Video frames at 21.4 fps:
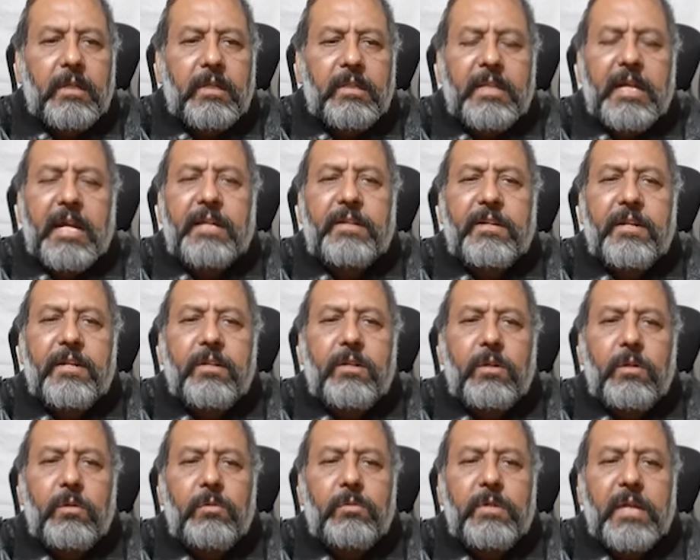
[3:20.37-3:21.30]
that
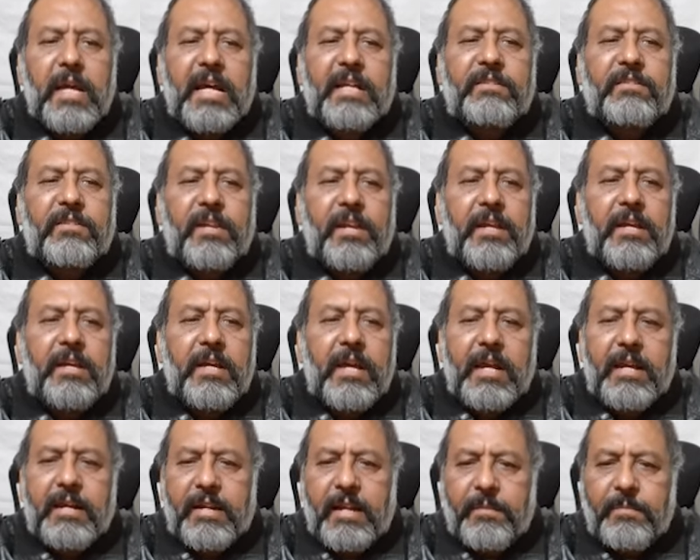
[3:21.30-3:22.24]
include X-ray
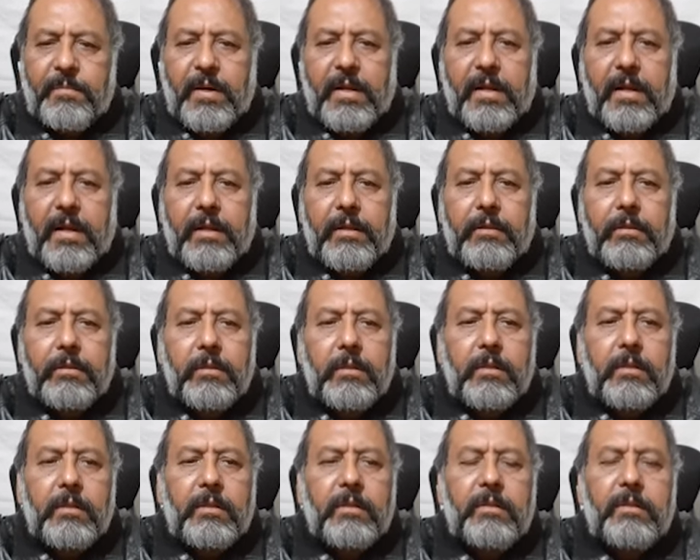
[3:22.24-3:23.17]
and MRI.
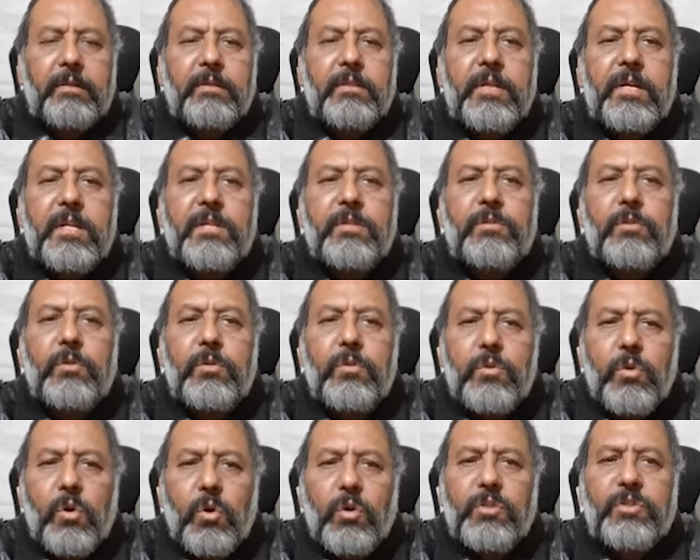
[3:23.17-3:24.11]
There is
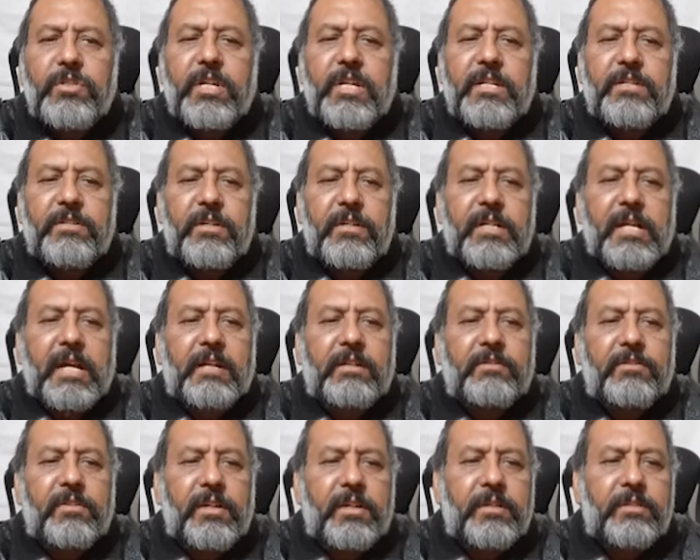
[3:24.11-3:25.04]
no change in
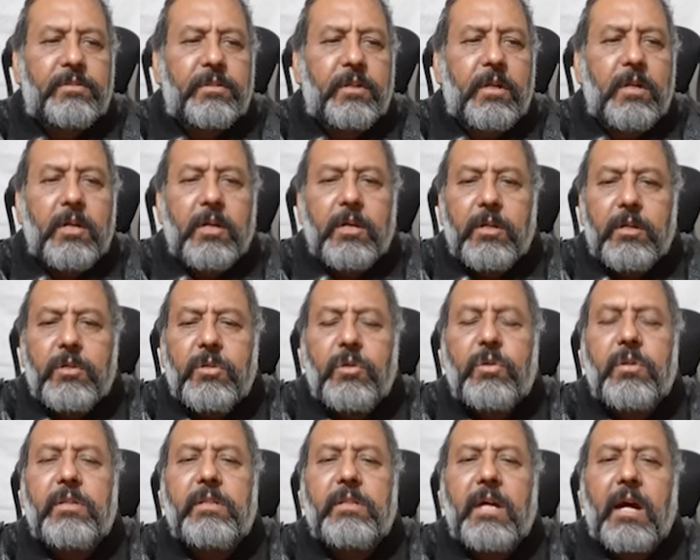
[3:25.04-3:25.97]
X-rays
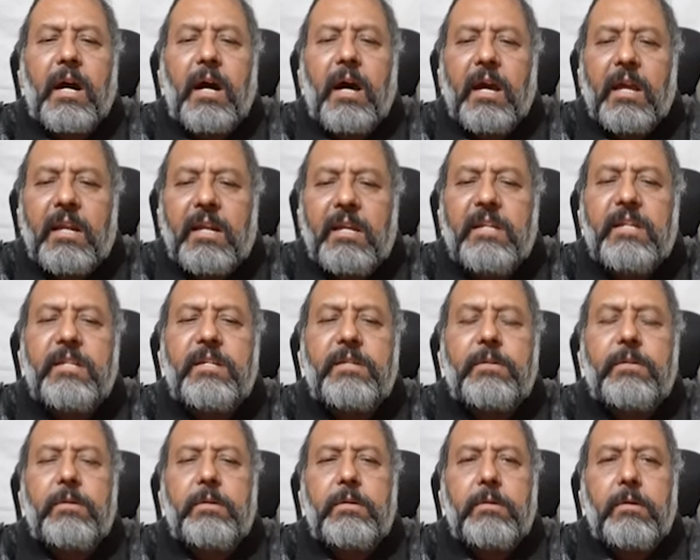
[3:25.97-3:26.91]
during the early
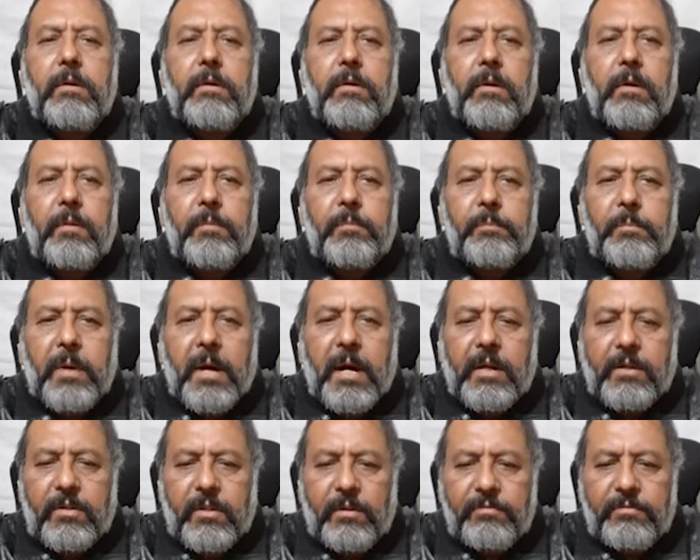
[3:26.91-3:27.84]

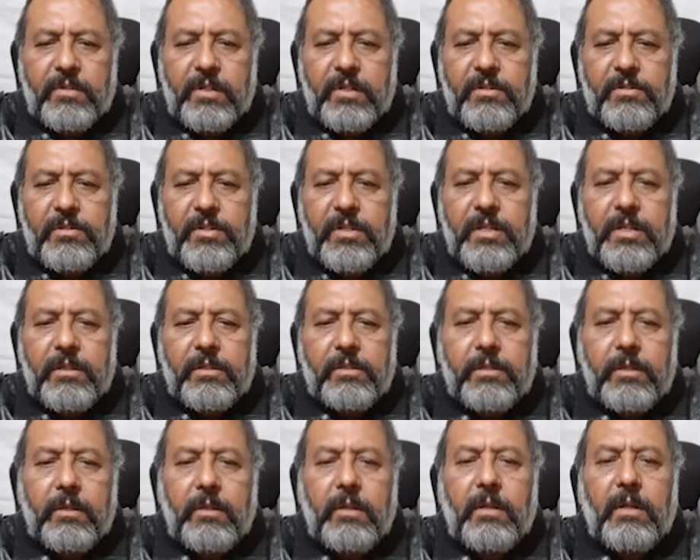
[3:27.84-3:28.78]
part of the disease.
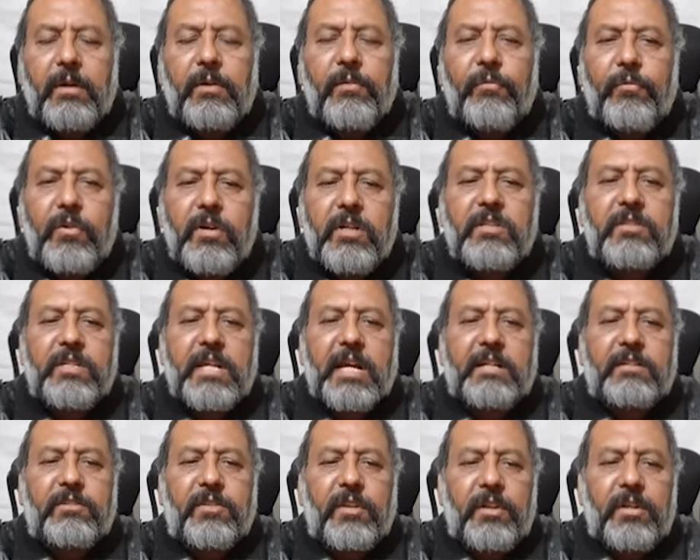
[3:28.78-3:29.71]
First
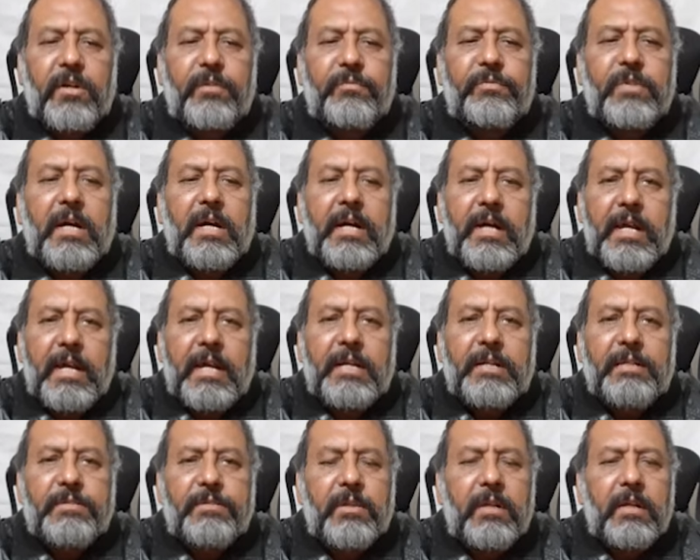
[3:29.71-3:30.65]
X-ray of the
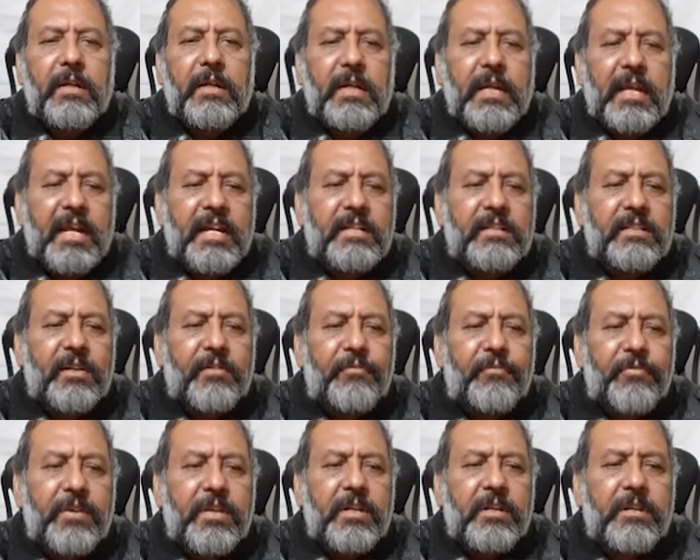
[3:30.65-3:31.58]
hands and the
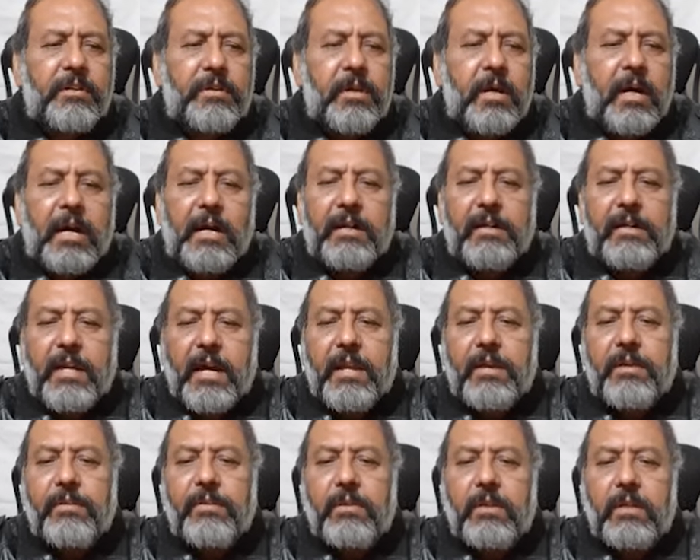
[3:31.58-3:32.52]
feet are
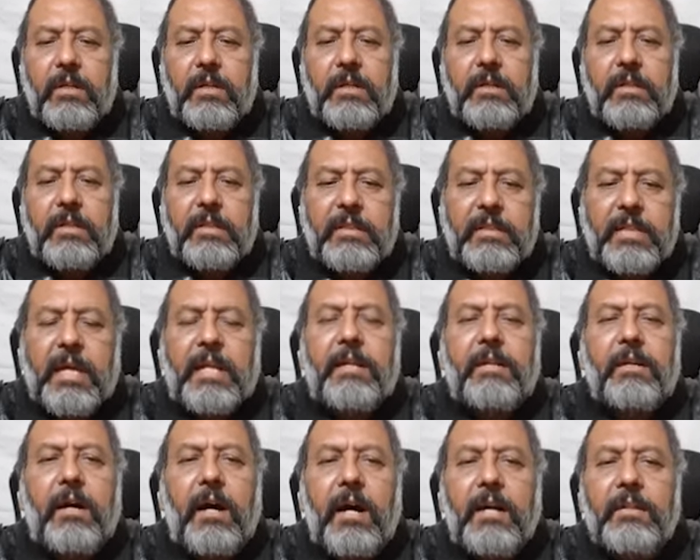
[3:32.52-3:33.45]
done,
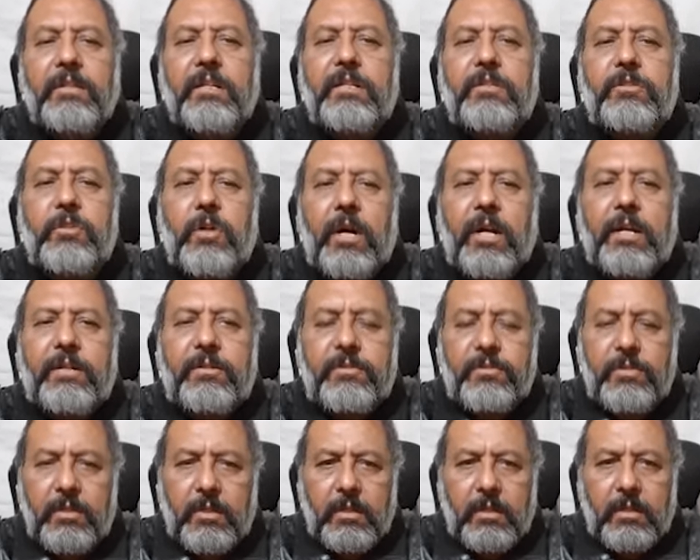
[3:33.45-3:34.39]
then other
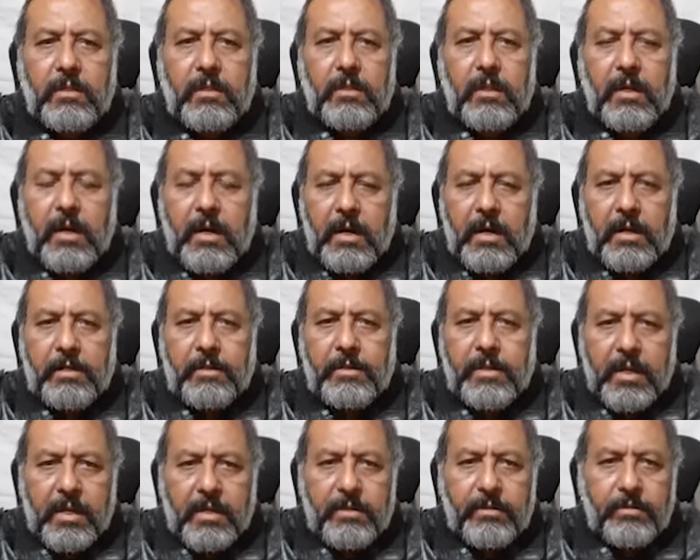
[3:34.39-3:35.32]
joints are
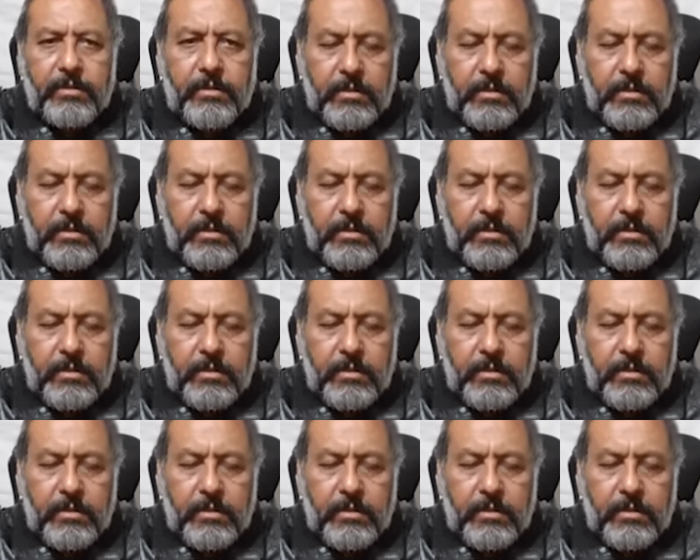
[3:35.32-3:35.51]
done